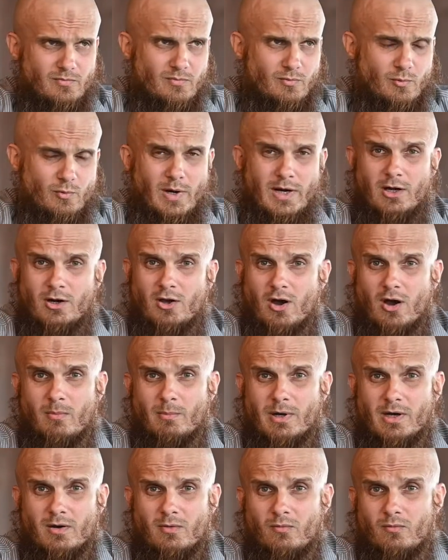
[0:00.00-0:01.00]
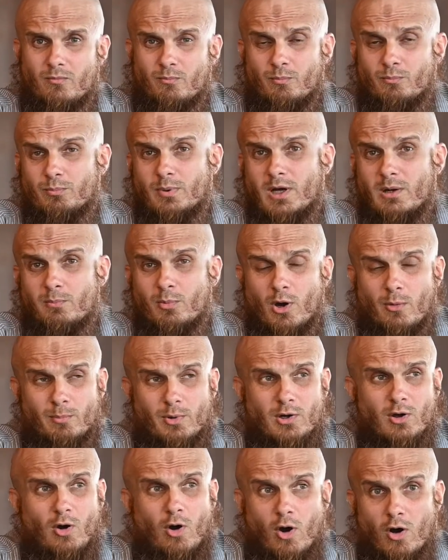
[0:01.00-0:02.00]
quite common and pretty
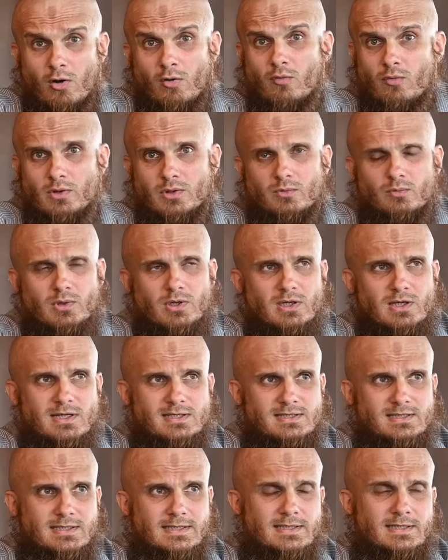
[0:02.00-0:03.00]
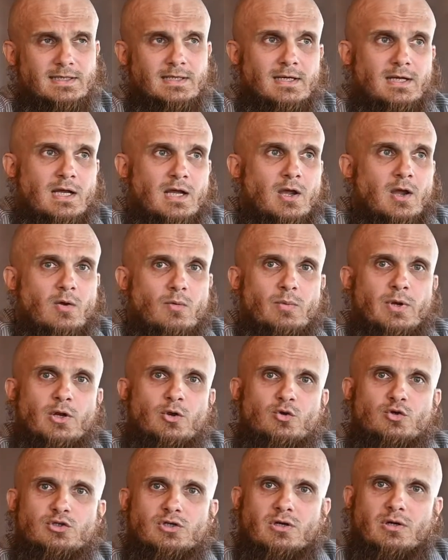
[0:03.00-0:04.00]
popular all over the world, I'd say. We
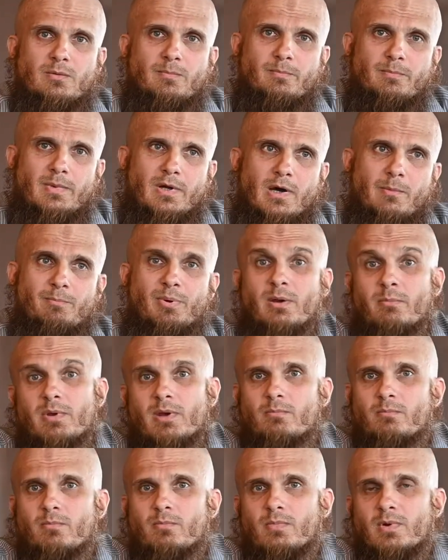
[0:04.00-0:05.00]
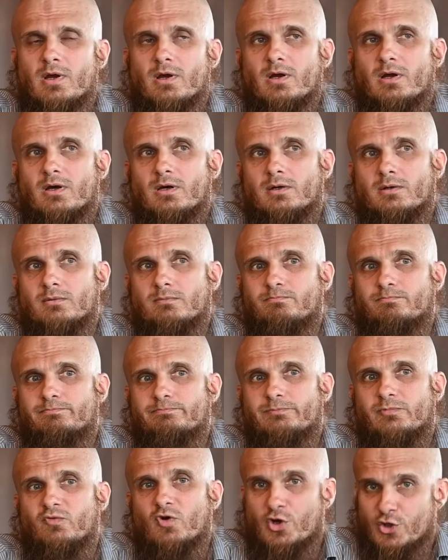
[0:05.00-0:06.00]
use a premium
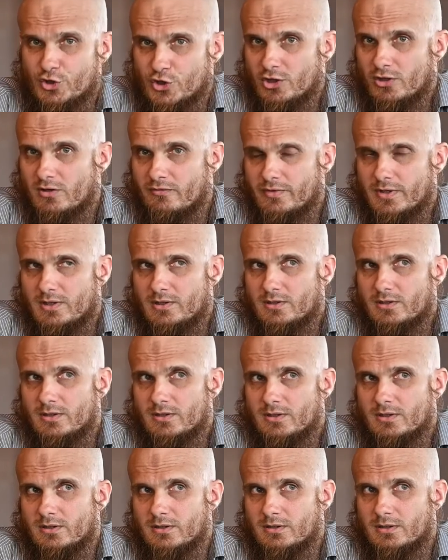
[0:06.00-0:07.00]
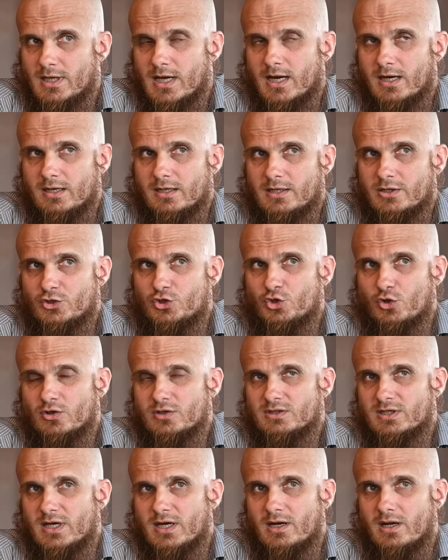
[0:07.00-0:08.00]
version of it that
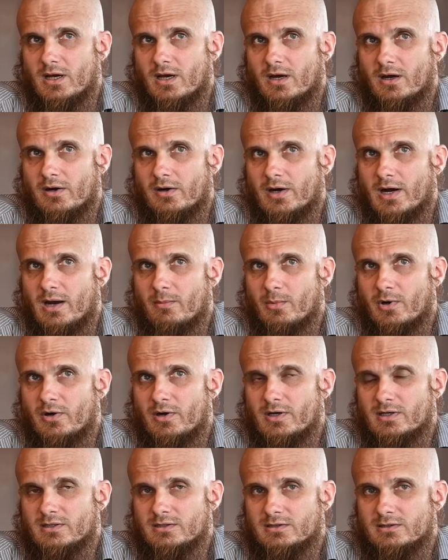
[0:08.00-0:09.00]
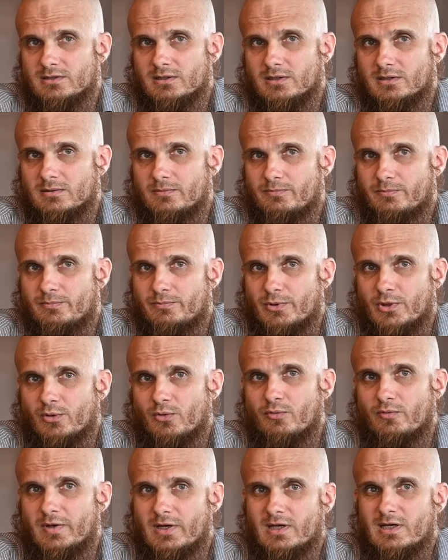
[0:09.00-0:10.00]
ensures that our grammar is,
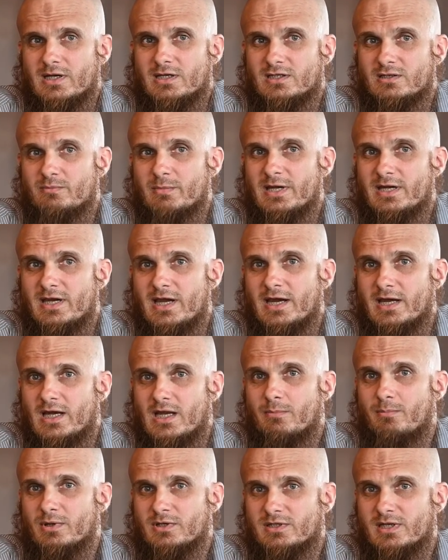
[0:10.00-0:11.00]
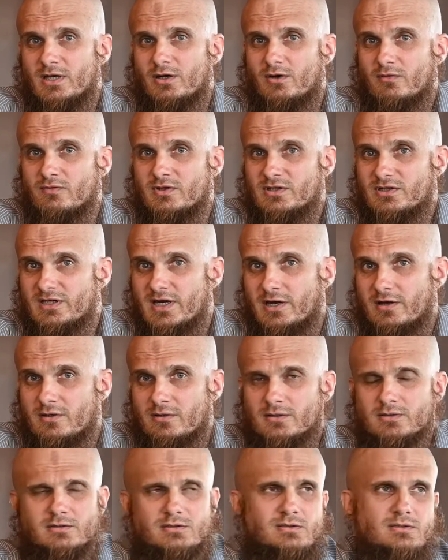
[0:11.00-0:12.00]
we at least meet 80% of the
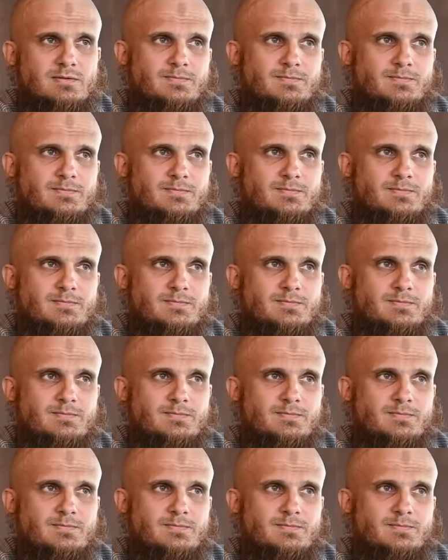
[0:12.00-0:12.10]
standards.